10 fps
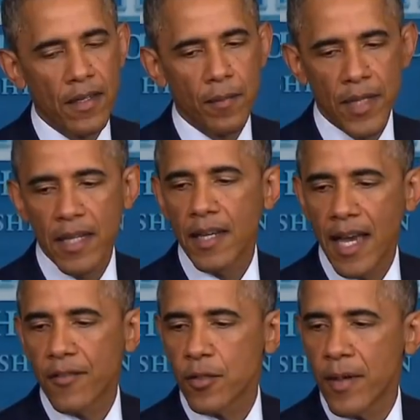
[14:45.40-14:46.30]
In the
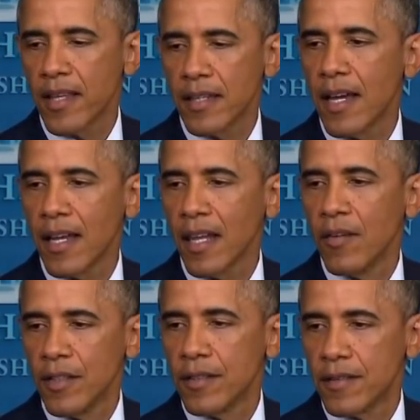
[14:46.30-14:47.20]
immediate aftermath of 9
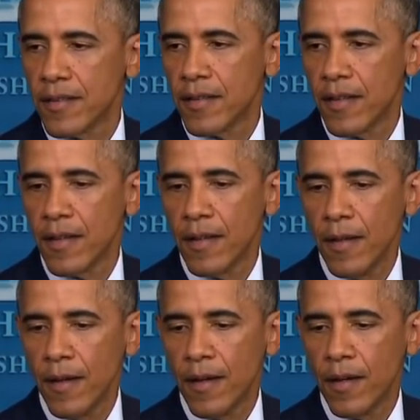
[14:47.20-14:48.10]
11,
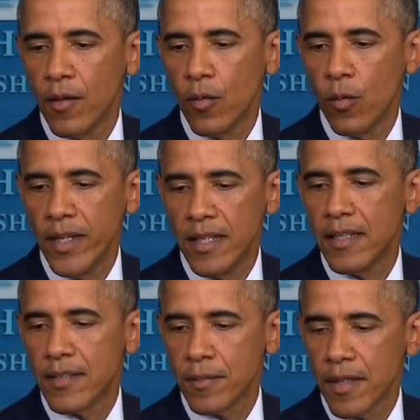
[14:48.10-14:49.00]
uh, we
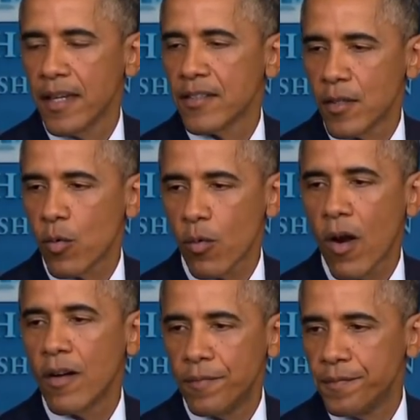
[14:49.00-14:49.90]
did some things that
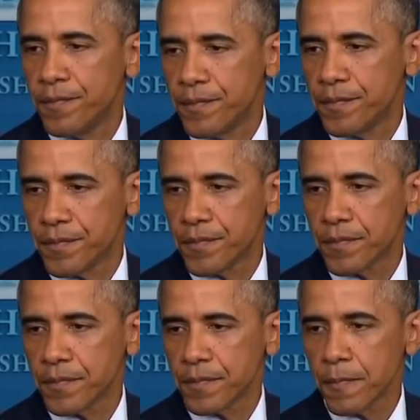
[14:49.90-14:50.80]
were wrong.
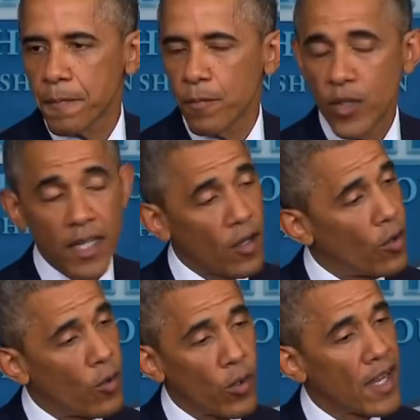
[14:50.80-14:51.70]
We did
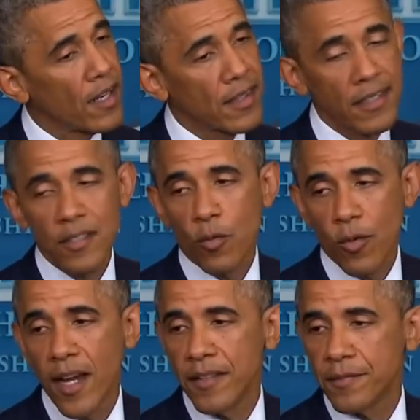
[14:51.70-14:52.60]
a whole lot of things that
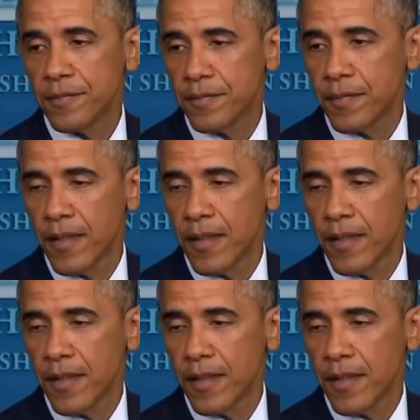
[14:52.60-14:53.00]
were right,